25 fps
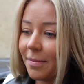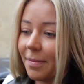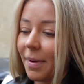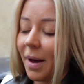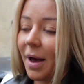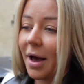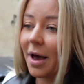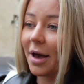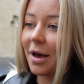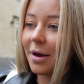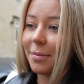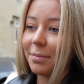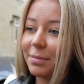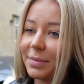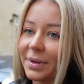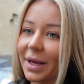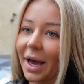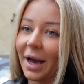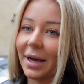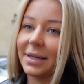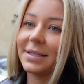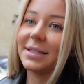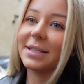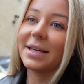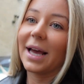But
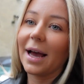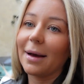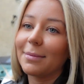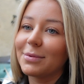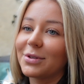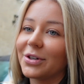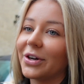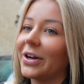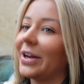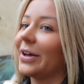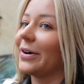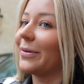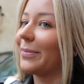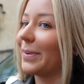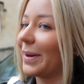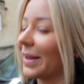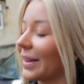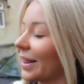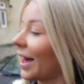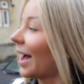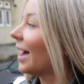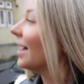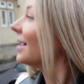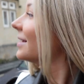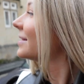yeah, I did capture a little bit
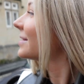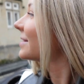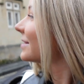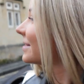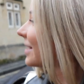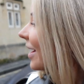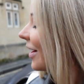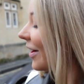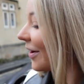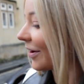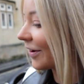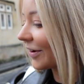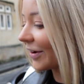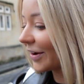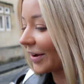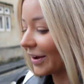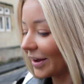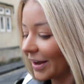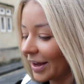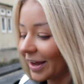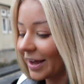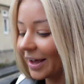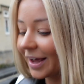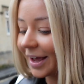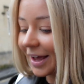of that. So
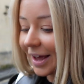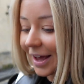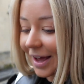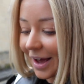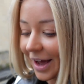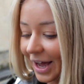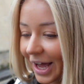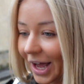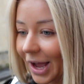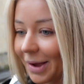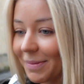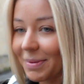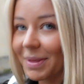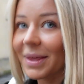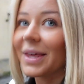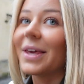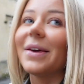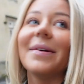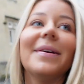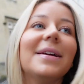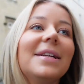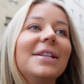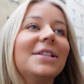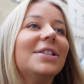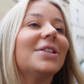I hope that
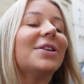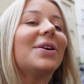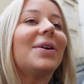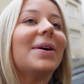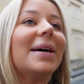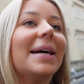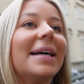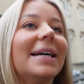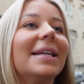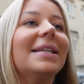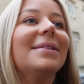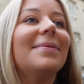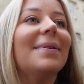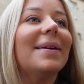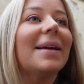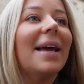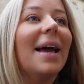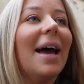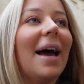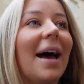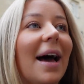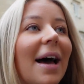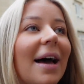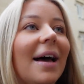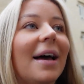you enjoyed. But
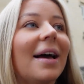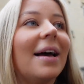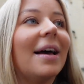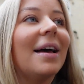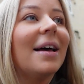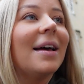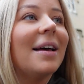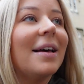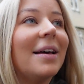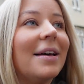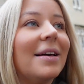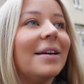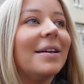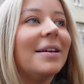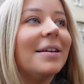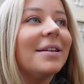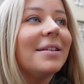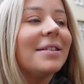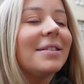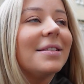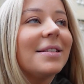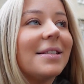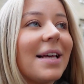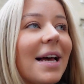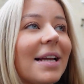yeah,
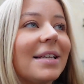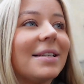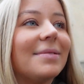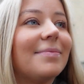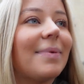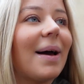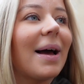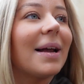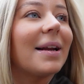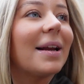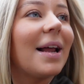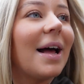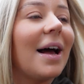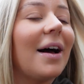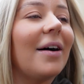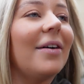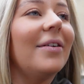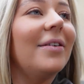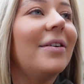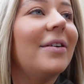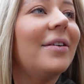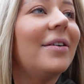just heading back now.